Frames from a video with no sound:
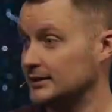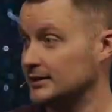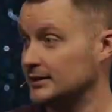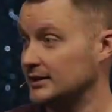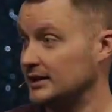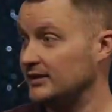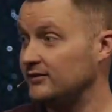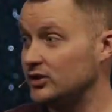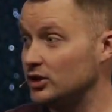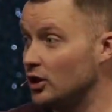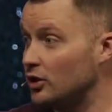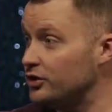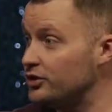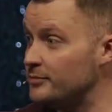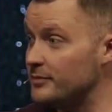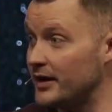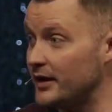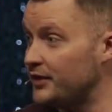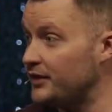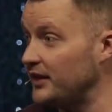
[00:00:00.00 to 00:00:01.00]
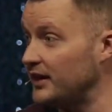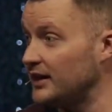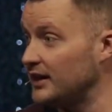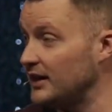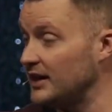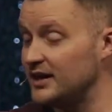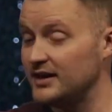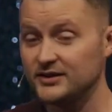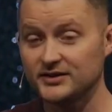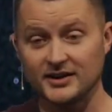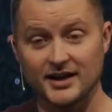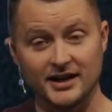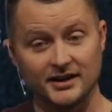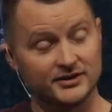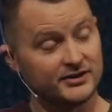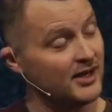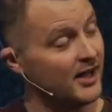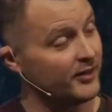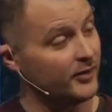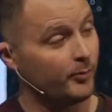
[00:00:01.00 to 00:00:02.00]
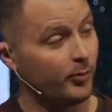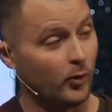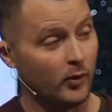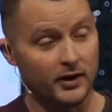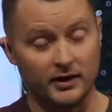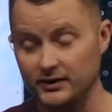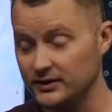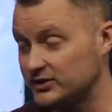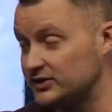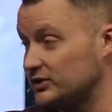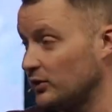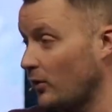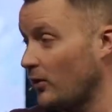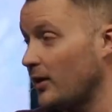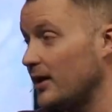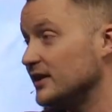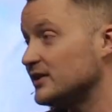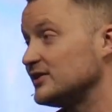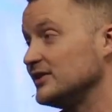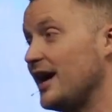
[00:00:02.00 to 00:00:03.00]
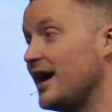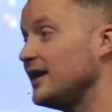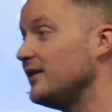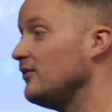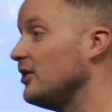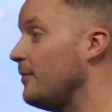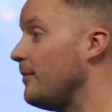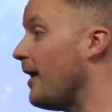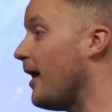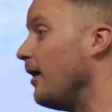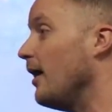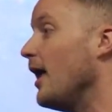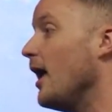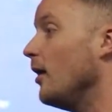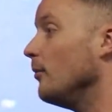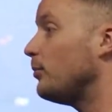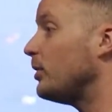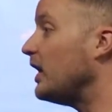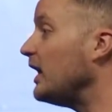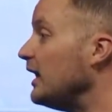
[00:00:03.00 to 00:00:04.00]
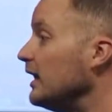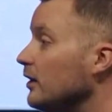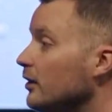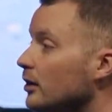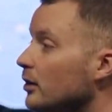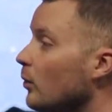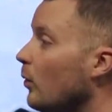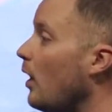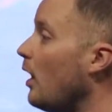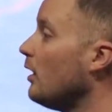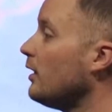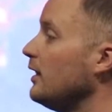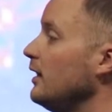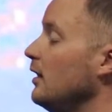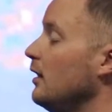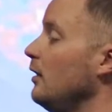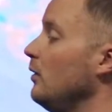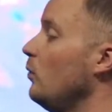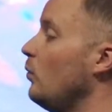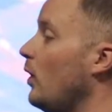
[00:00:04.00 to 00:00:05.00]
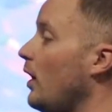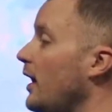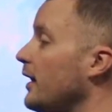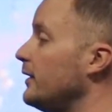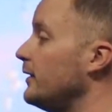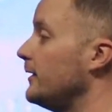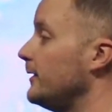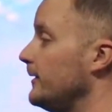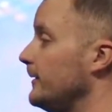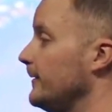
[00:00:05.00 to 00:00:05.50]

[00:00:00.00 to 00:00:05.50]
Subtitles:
Even though you might think it is, that is not the point of the story. It's not even about Peter walking on water.